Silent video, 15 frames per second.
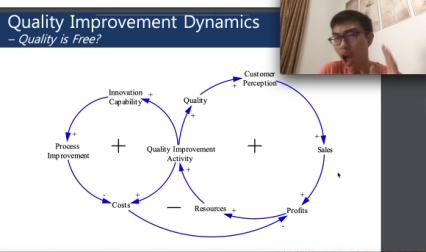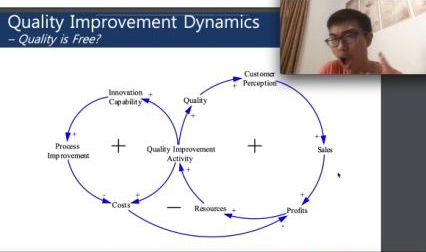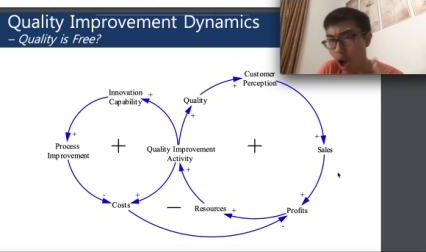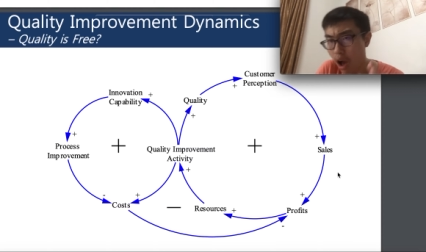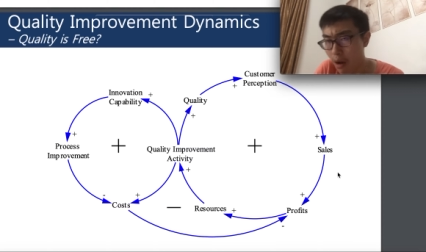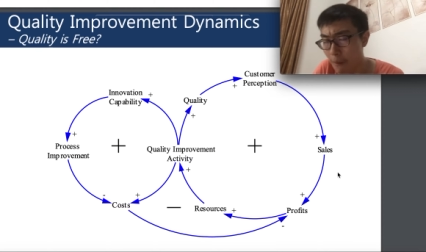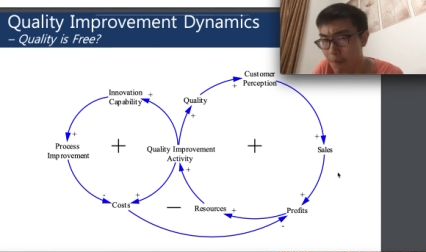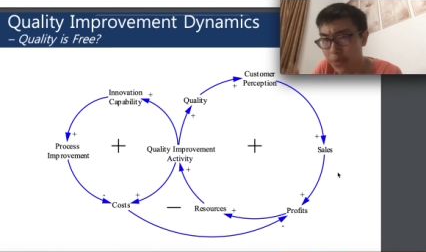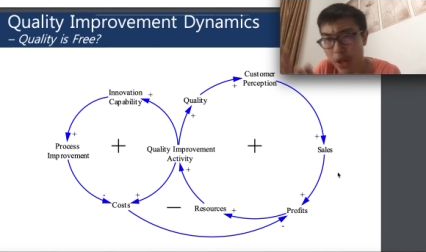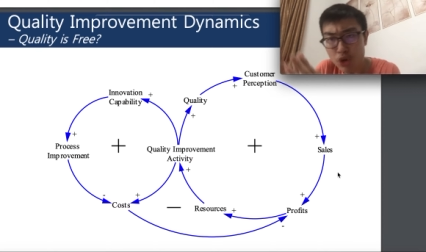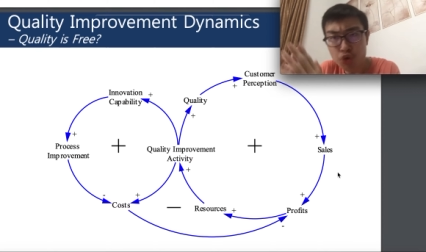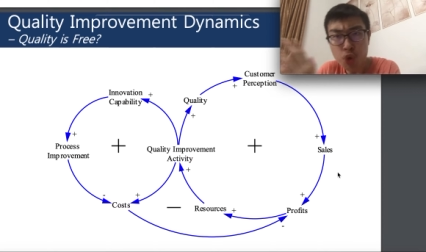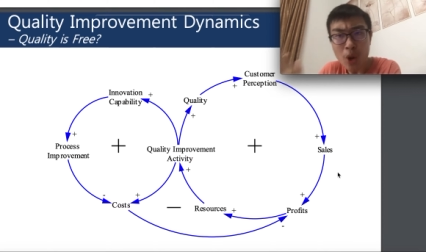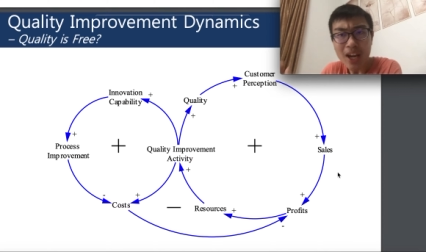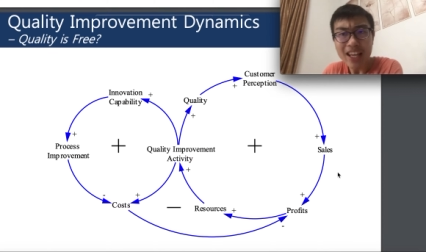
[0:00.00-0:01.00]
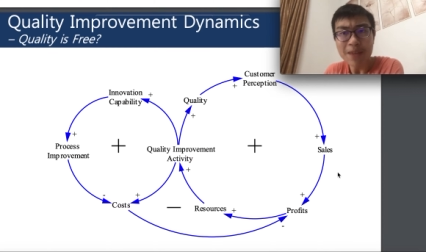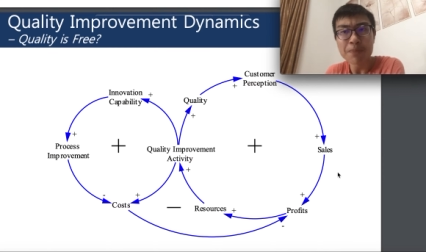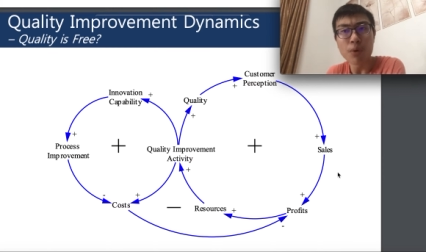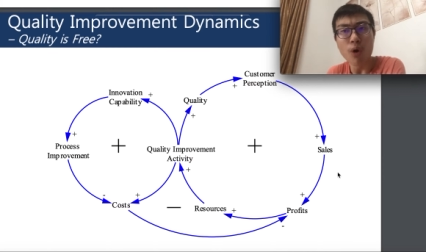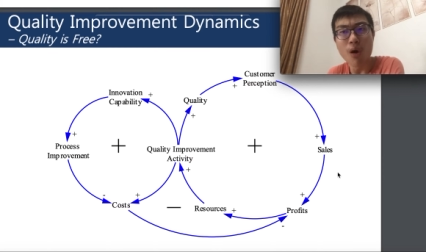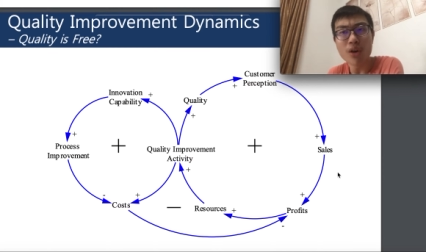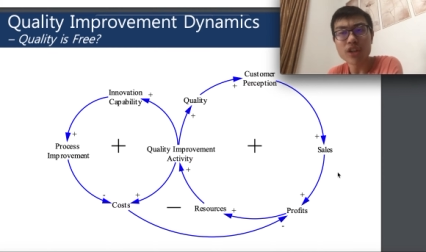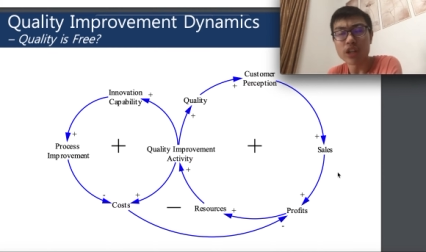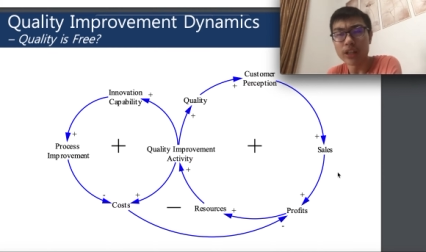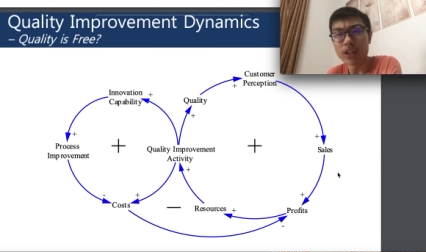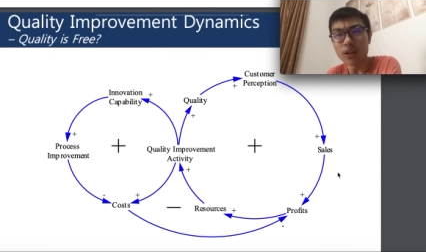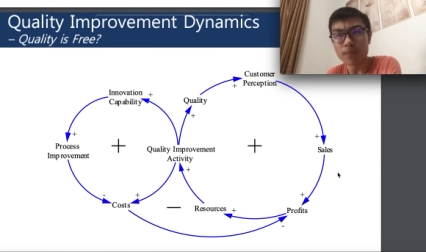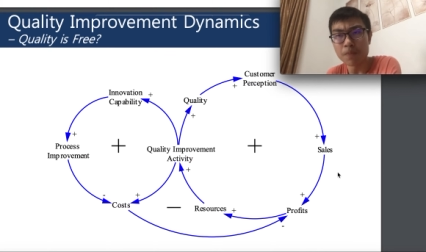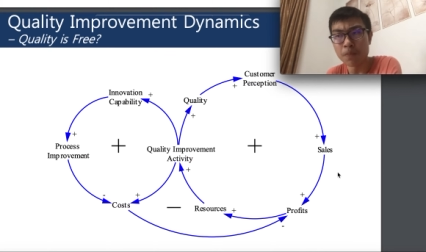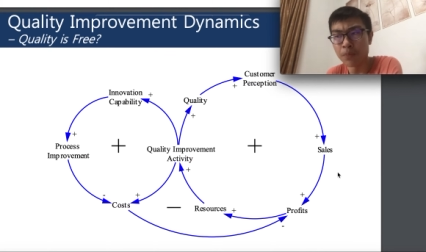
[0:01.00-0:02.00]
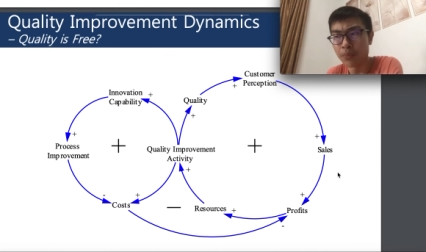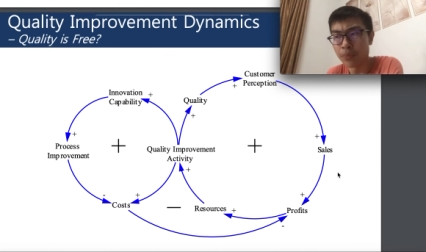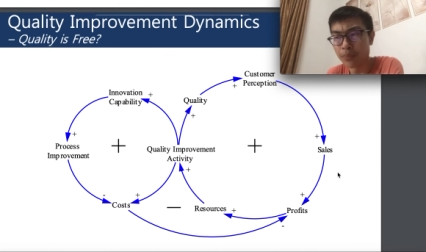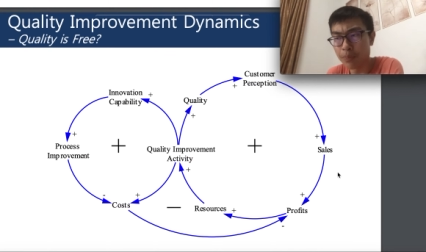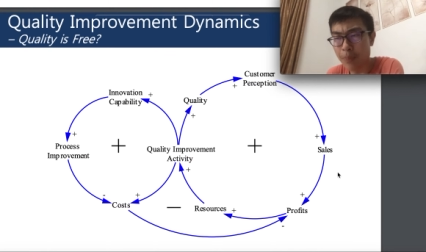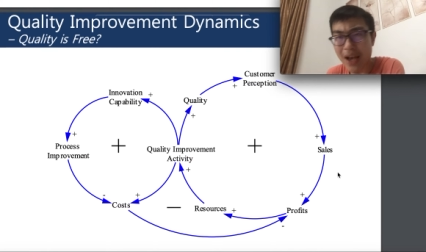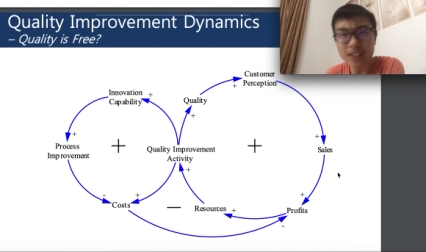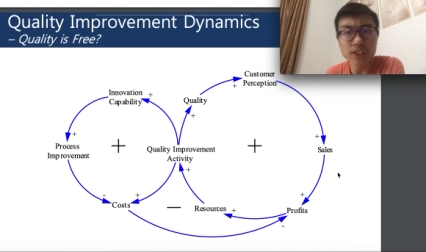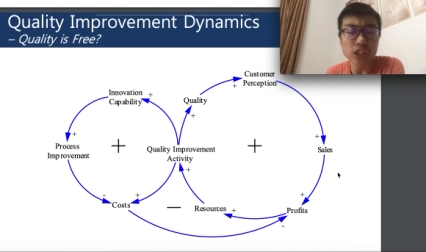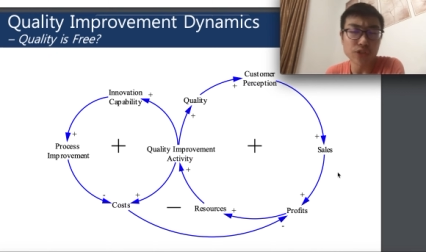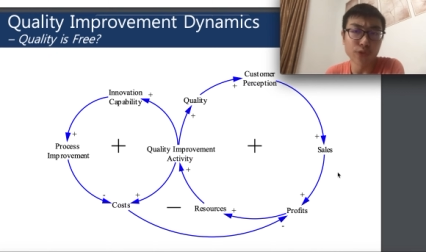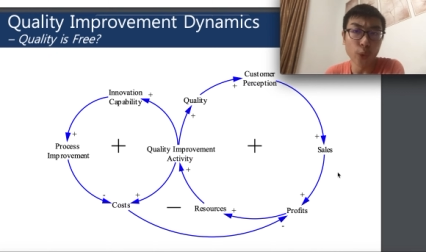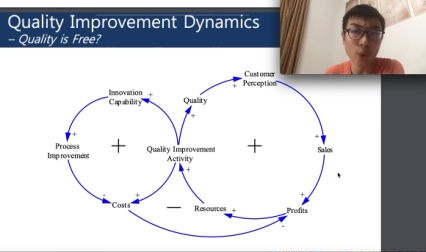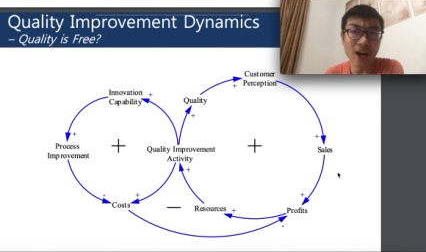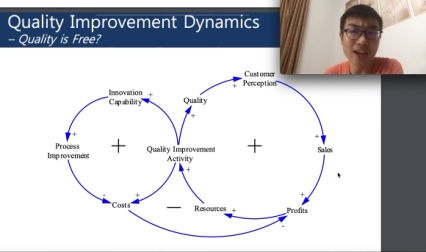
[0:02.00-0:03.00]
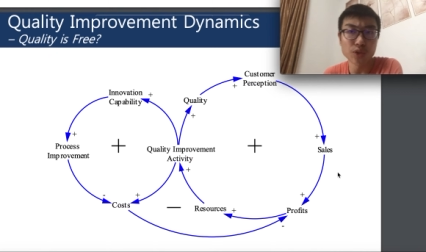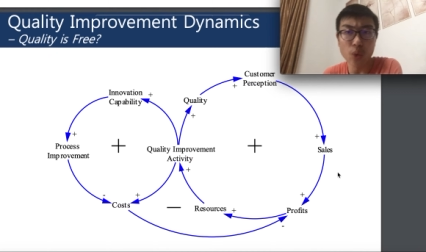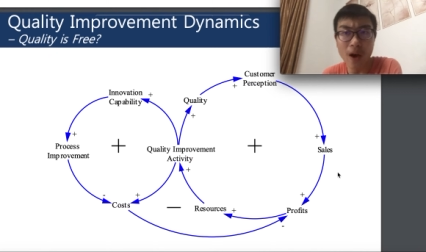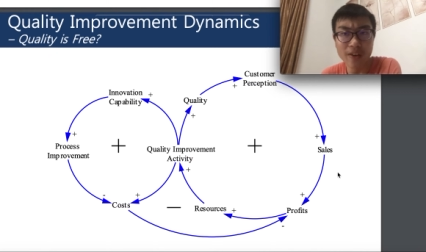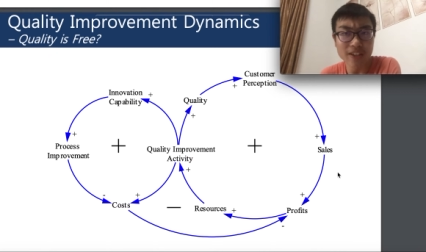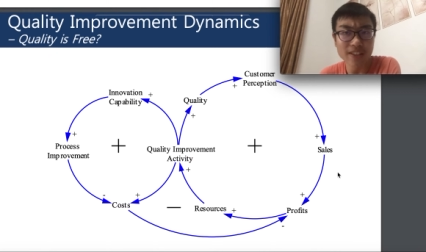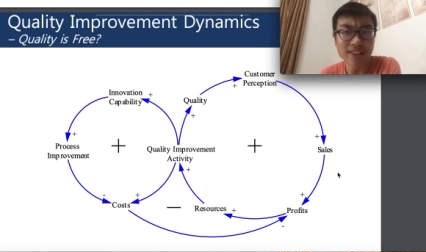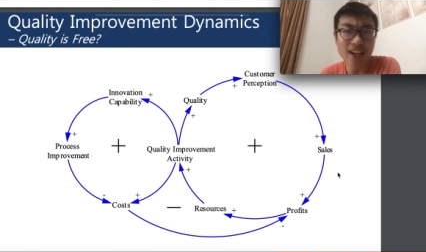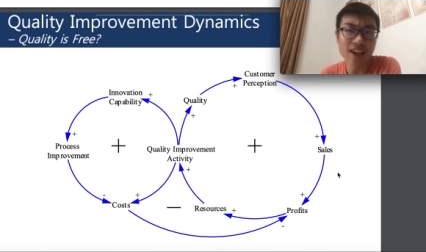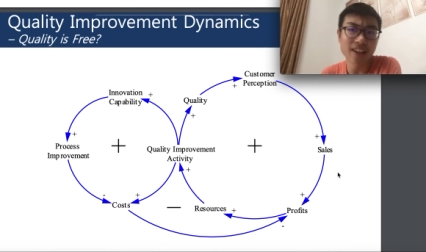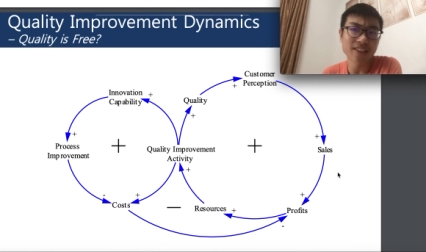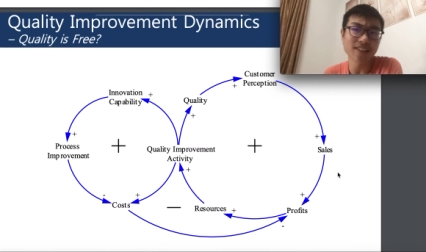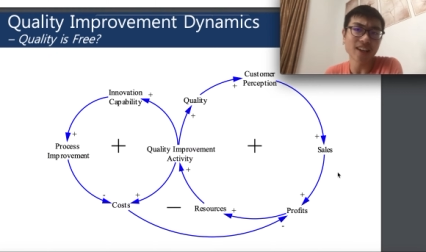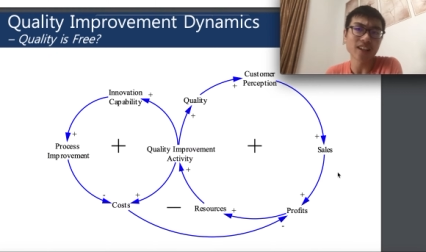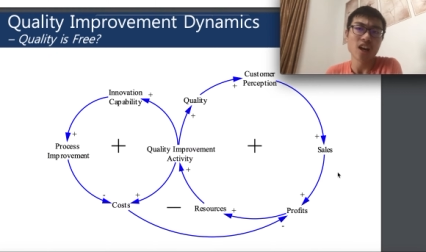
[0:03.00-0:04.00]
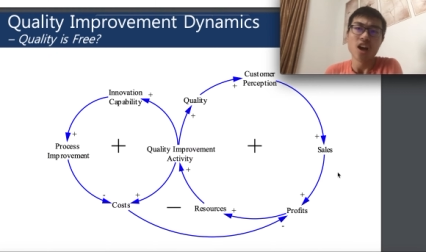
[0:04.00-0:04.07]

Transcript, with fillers: um, a really important mm, message for you guys to understand is that